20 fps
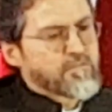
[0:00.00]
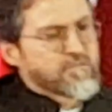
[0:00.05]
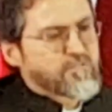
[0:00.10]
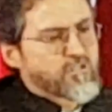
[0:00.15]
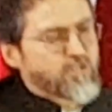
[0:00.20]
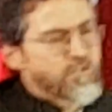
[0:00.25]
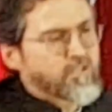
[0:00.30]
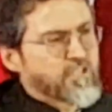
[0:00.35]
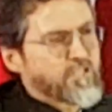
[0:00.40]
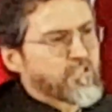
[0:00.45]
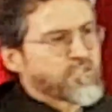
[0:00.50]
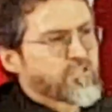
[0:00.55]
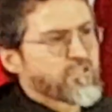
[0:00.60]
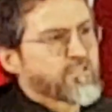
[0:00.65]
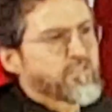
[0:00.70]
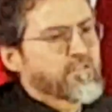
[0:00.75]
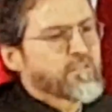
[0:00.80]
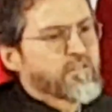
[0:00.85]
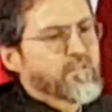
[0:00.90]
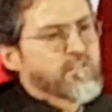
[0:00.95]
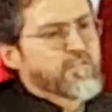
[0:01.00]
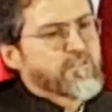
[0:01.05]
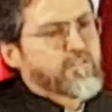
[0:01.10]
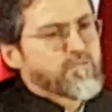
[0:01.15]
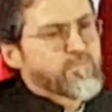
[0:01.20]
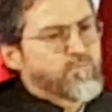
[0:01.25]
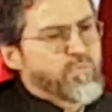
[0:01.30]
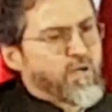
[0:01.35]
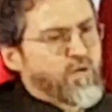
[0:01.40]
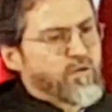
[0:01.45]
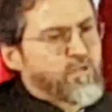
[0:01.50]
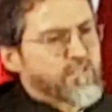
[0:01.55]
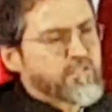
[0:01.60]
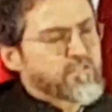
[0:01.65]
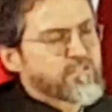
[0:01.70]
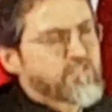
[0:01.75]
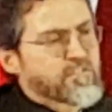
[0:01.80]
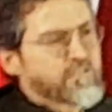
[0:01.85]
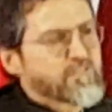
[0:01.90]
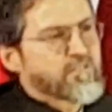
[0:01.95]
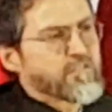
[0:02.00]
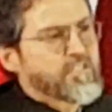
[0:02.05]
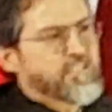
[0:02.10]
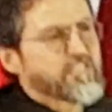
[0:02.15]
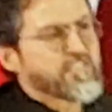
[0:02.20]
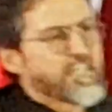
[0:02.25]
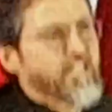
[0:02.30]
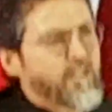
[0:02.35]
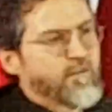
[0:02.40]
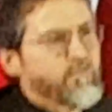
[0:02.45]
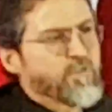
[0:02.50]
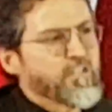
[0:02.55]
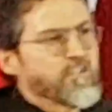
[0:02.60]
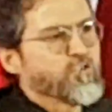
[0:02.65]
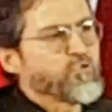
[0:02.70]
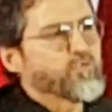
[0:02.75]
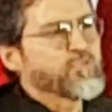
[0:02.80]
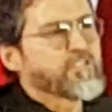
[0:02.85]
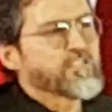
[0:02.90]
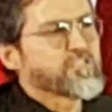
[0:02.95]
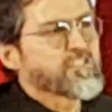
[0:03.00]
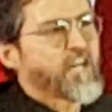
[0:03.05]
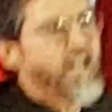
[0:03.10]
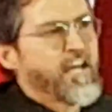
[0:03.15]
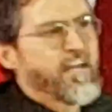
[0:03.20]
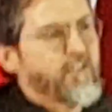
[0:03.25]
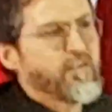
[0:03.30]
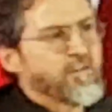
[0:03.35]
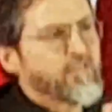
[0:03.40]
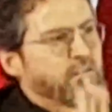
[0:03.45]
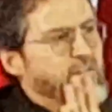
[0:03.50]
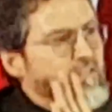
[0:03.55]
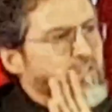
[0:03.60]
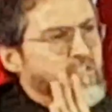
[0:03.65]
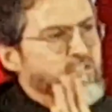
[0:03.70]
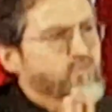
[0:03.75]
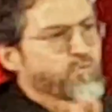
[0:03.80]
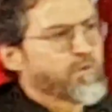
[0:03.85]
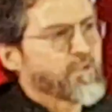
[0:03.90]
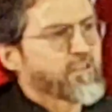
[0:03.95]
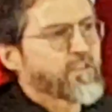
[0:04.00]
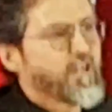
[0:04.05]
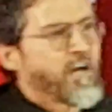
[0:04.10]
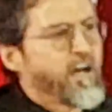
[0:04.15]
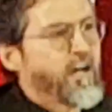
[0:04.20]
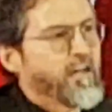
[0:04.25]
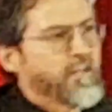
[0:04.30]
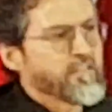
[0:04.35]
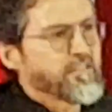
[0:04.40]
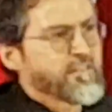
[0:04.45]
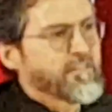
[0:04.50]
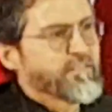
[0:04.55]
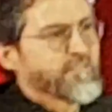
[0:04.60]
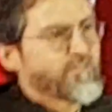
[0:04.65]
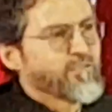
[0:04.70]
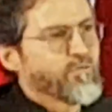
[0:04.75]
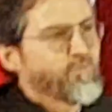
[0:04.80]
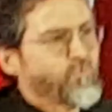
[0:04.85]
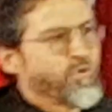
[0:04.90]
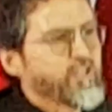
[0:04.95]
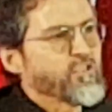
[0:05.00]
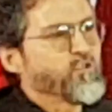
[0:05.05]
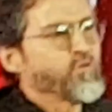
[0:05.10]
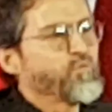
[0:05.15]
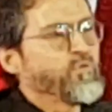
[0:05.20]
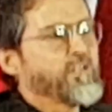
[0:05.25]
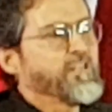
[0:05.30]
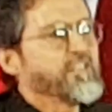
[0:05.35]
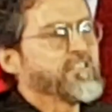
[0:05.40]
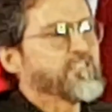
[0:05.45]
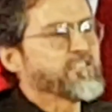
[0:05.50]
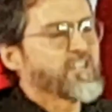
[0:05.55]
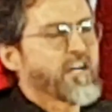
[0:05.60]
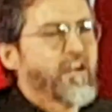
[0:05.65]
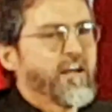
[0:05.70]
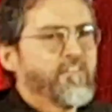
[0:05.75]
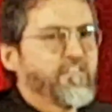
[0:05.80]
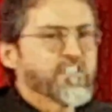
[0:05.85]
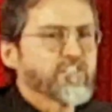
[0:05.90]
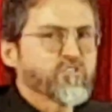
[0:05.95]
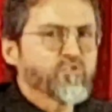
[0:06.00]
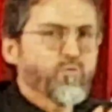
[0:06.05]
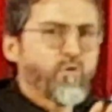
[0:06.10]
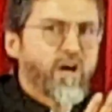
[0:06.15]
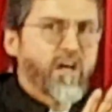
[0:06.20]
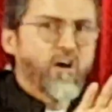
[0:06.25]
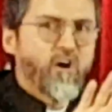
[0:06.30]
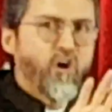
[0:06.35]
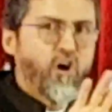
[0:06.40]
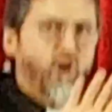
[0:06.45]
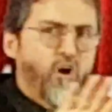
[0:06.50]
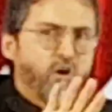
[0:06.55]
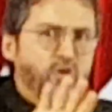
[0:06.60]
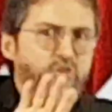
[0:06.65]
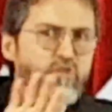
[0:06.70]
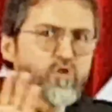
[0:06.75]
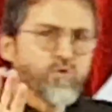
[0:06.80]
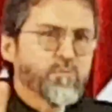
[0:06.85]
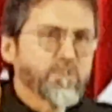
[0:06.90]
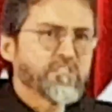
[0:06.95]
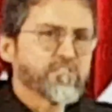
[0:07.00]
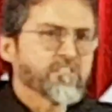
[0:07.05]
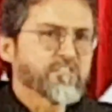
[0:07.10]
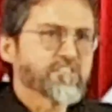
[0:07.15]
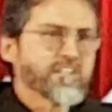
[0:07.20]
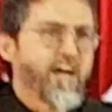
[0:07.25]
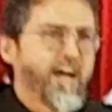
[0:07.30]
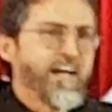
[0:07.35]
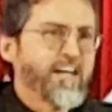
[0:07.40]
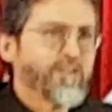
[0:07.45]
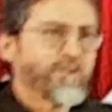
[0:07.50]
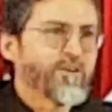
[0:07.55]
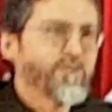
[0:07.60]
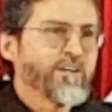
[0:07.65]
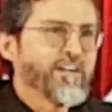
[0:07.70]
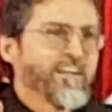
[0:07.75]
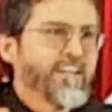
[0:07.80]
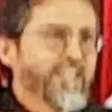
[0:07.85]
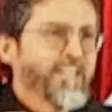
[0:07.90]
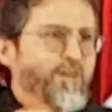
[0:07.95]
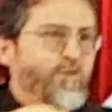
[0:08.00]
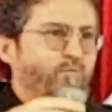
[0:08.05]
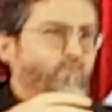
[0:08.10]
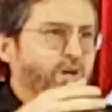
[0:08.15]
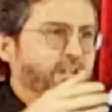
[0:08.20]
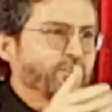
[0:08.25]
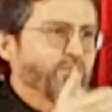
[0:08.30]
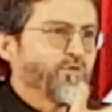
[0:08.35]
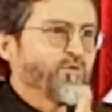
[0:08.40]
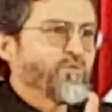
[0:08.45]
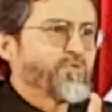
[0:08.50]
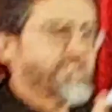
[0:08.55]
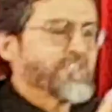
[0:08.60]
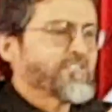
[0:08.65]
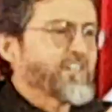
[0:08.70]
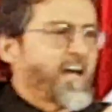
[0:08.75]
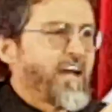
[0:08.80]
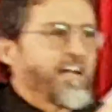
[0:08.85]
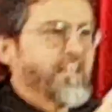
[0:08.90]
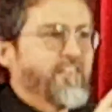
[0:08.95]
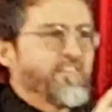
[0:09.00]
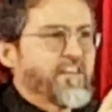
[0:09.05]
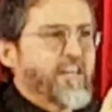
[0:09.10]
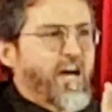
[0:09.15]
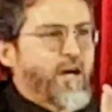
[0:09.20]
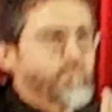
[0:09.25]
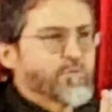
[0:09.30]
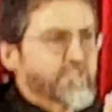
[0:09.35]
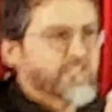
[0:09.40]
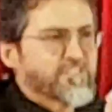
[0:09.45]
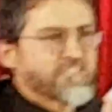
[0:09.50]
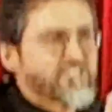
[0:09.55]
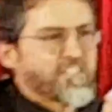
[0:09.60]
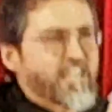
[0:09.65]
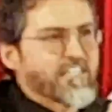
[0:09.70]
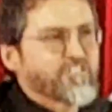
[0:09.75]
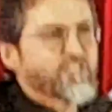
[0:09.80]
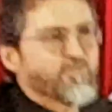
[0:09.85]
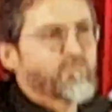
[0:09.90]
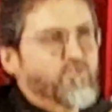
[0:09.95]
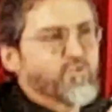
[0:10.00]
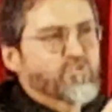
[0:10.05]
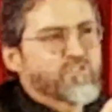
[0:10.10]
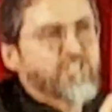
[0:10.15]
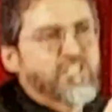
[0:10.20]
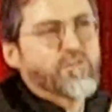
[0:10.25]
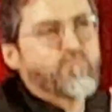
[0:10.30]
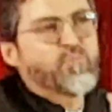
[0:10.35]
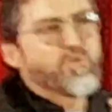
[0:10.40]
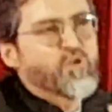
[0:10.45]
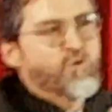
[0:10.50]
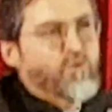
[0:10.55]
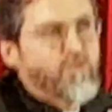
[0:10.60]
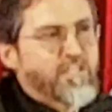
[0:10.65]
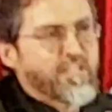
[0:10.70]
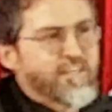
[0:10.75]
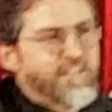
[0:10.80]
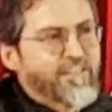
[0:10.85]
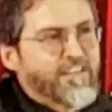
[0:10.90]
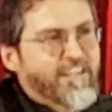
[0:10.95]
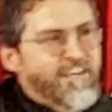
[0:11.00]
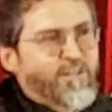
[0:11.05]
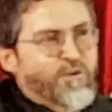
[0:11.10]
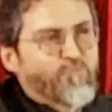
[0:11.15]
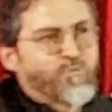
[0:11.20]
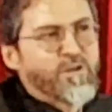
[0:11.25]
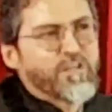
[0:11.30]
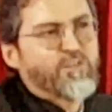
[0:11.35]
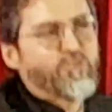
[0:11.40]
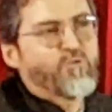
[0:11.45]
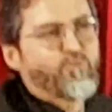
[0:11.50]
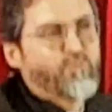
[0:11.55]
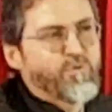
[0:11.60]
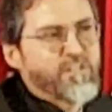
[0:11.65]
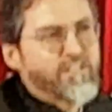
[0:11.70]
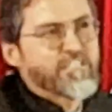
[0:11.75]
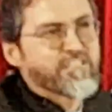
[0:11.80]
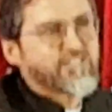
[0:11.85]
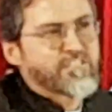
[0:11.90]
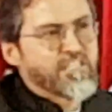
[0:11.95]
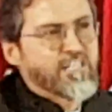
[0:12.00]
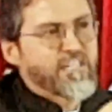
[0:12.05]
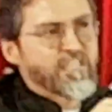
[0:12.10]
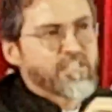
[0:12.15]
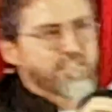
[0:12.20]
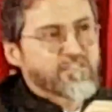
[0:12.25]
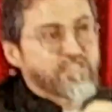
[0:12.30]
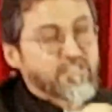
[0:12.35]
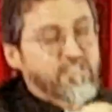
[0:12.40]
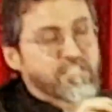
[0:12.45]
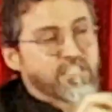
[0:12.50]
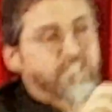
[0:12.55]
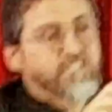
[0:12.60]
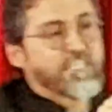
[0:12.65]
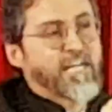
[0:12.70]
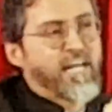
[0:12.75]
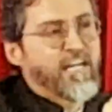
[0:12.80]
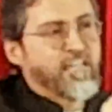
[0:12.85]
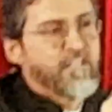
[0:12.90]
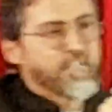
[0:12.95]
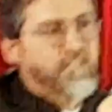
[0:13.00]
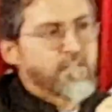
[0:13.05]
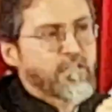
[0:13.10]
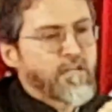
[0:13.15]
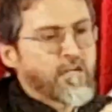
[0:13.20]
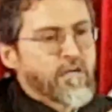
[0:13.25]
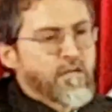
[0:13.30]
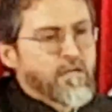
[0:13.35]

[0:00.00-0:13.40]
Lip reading: Turkish poets. He said, everything you desire is with God. What you really desire. And this is why all human desire, what you desire in the opposite sex, if you see beauty, what you're really seeing is a tajalli